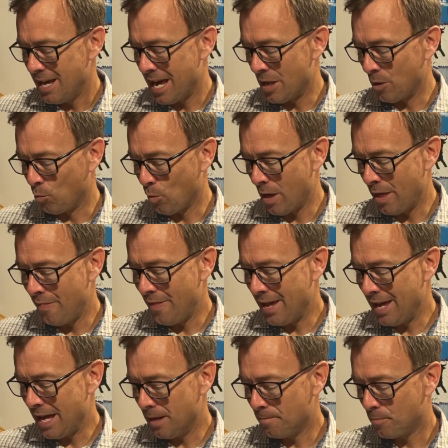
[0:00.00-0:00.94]
And when
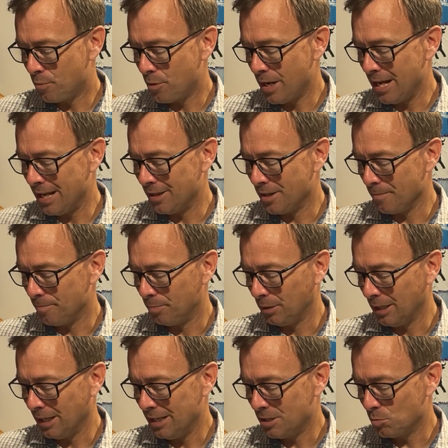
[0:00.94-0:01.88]
they had prayed, the
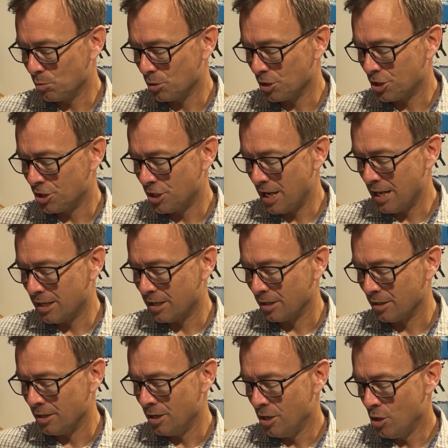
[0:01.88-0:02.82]
place was
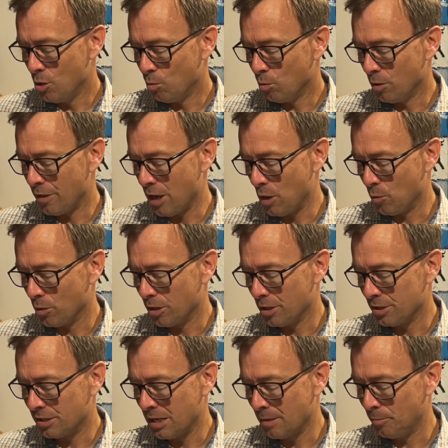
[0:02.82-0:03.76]
shaken where they were
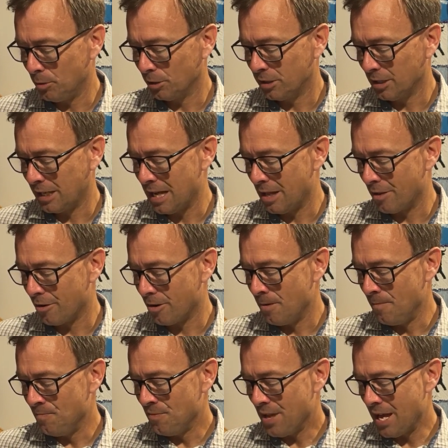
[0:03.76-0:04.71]
assembled together,
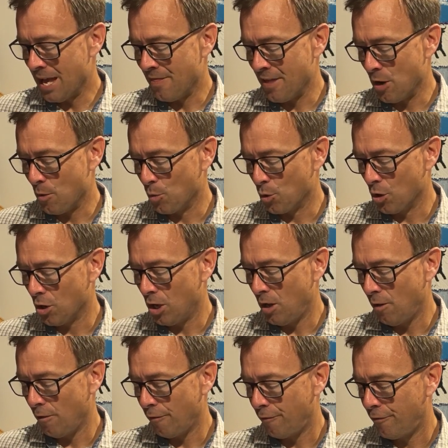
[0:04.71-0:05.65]
and they were
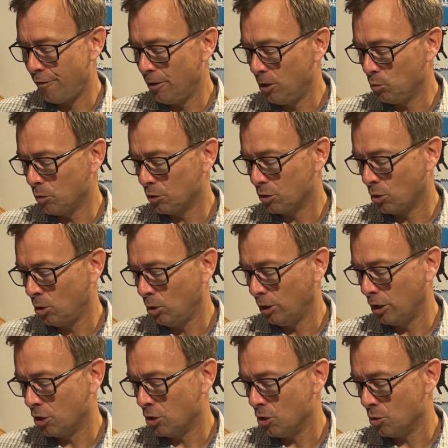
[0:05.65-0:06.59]
all filled with the
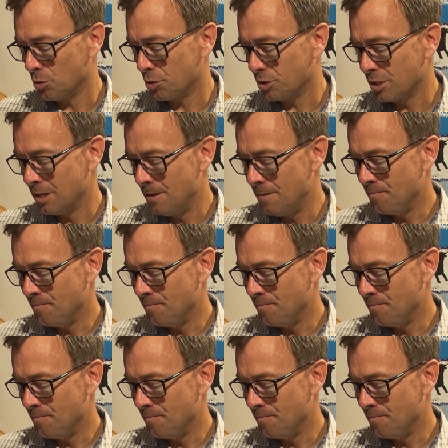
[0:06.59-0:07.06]
Holy Ghost